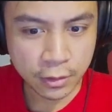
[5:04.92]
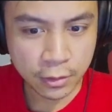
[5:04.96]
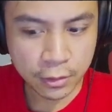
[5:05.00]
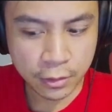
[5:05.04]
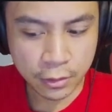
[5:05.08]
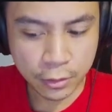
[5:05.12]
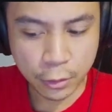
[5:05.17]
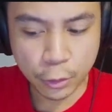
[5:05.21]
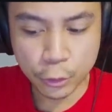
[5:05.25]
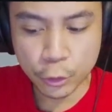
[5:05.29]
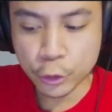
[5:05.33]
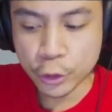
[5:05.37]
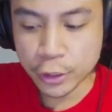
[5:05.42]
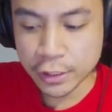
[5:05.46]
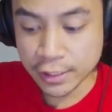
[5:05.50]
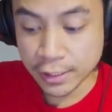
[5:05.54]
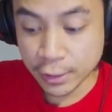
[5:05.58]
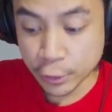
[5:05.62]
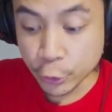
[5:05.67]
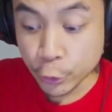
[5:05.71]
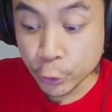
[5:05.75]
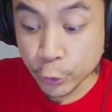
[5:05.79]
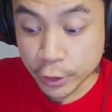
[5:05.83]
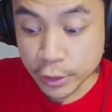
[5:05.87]
No, you
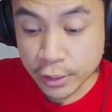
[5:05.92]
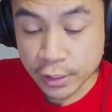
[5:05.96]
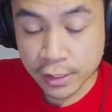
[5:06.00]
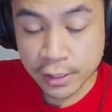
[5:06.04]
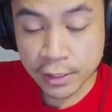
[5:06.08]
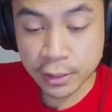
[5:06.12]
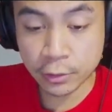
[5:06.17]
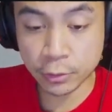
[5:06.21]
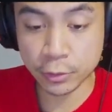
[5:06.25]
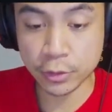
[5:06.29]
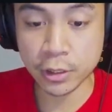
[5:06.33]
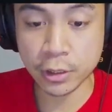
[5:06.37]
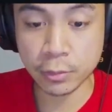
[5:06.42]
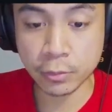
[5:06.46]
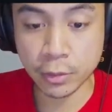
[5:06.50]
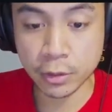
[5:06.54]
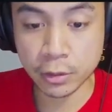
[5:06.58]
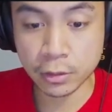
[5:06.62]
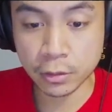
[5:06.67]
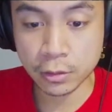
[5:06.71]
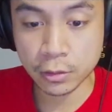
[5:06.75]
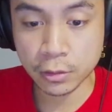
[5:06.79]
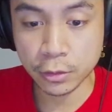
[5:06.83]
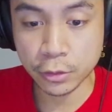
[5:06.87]
can synchro summon.
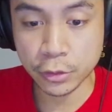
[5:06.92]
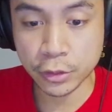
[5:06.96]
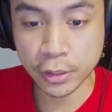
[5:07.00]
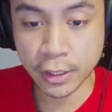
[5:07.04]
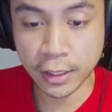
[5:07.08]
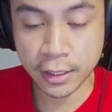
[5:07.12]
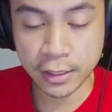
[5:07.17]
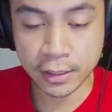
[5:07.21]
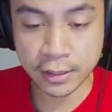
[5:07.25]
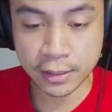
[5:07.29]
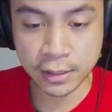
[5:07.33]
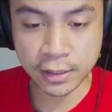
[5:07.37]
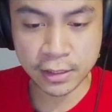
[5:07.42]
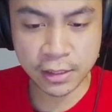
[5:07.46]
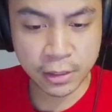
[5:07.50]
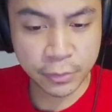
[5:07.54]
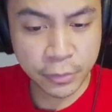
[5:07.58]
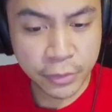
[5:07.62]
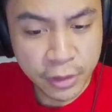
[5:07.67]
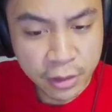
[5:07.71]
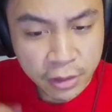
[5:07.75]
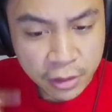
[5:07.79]
You just can't Xyz summon.